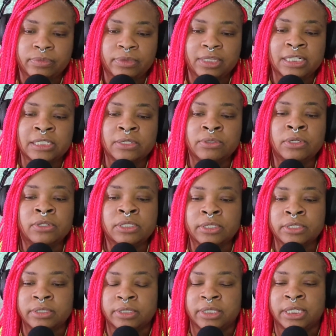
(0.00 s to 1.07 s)
So those are
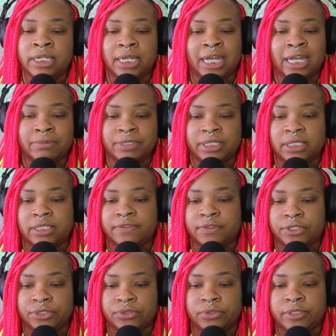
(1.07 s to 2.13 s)
good options for
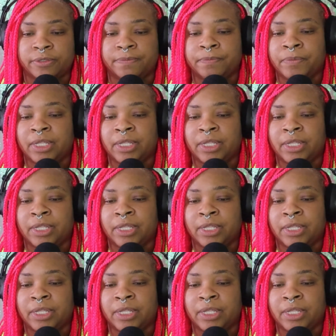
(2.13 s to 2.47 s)
sure.